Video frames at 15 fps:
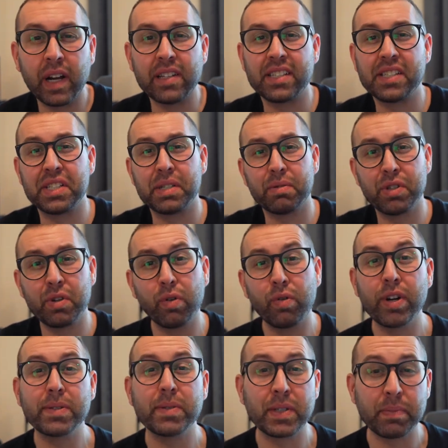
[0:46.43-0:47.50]
And since there was no
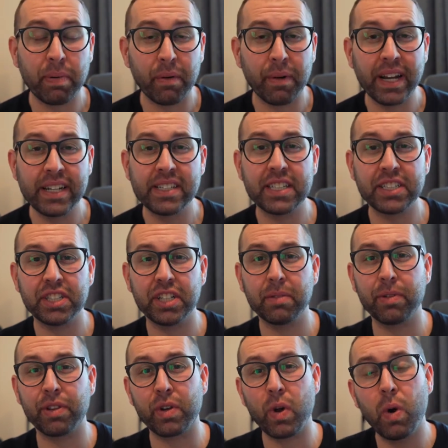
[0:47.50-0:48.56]
Christmas parades this year
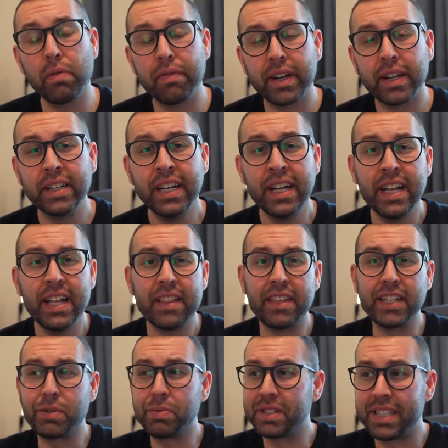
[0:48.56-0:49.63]
with COVID,
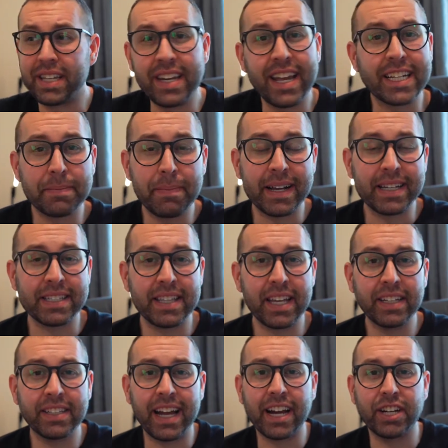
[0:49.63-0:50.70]
this was the next best
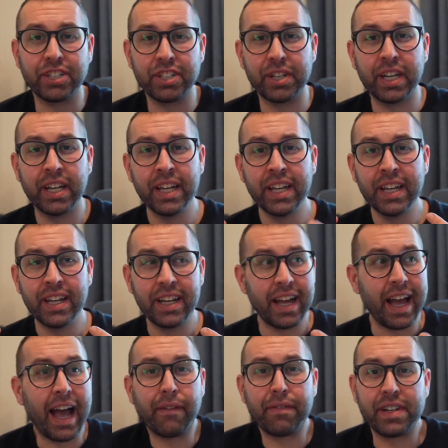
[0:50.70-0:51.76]
thing to actually
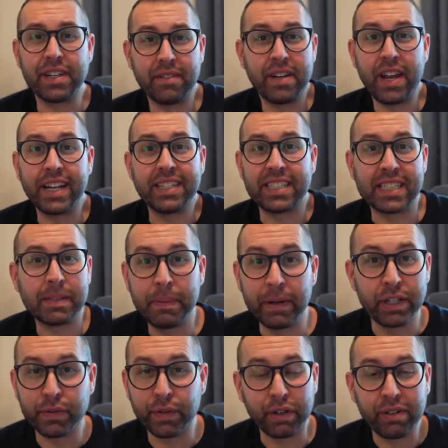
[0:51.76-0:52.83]
have a nice
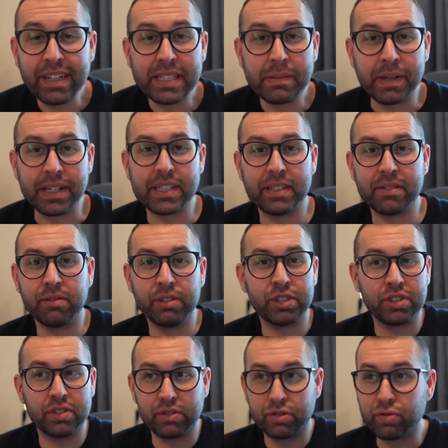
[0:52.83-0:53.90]
experience for Christmas. It
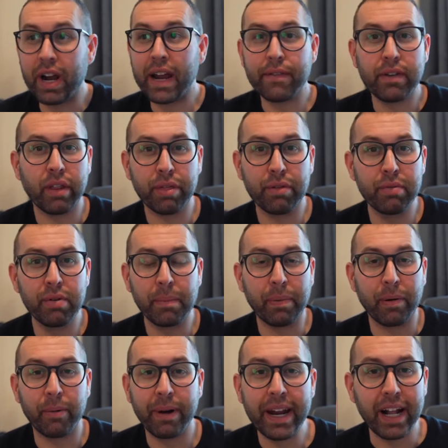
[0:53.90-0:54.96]
was driving through a
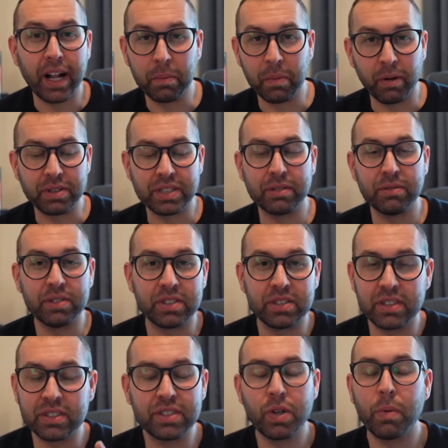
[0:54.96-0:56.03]
parade almost. It was
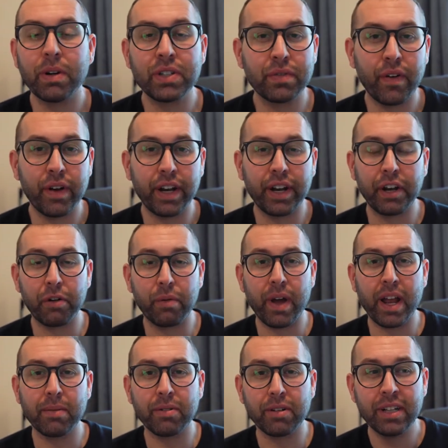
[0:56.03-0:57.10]
so much fun and
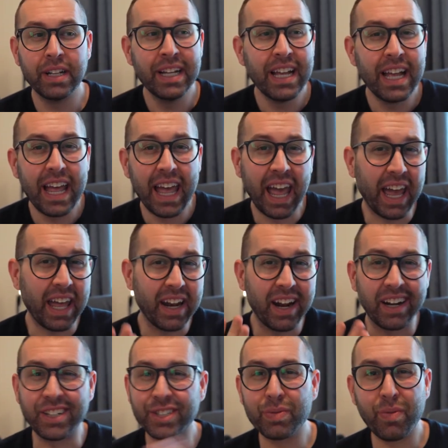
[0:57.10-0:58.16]
incredible. And
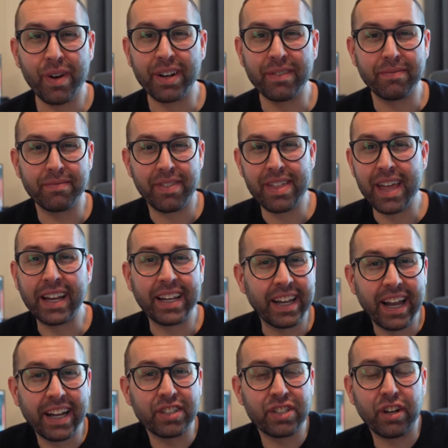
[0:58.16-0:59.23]
I just want to thank
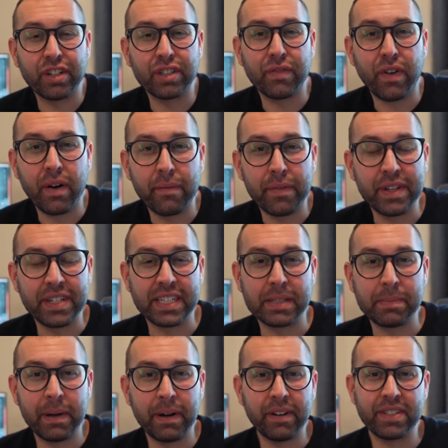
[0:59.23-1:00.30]
again Saunders Farm for this
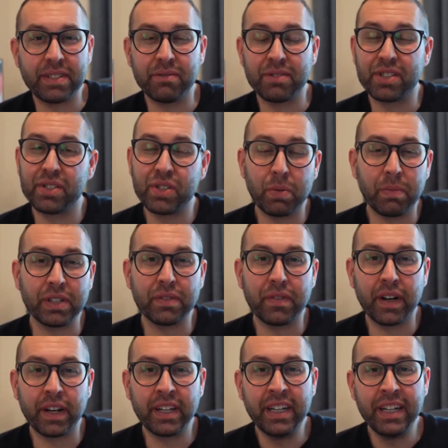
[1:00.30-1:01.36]
experience. It was so much
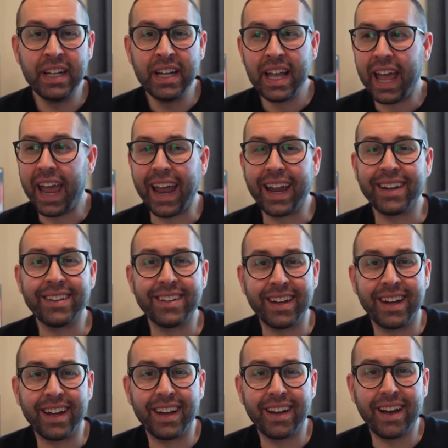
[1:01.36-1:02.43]
fun. And
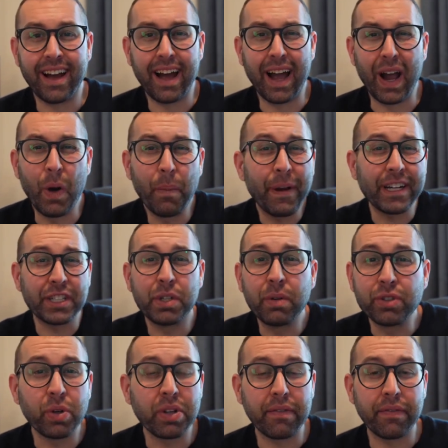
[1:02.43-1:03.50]
I hope you guys do
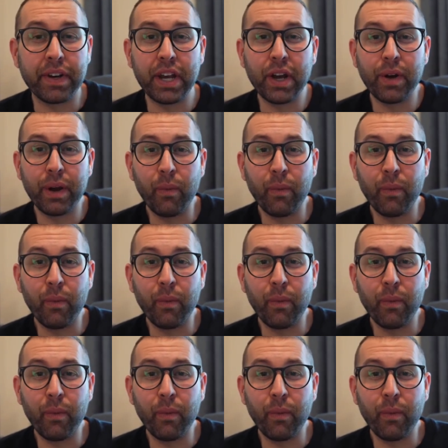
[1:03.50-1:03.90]
enjoy the video.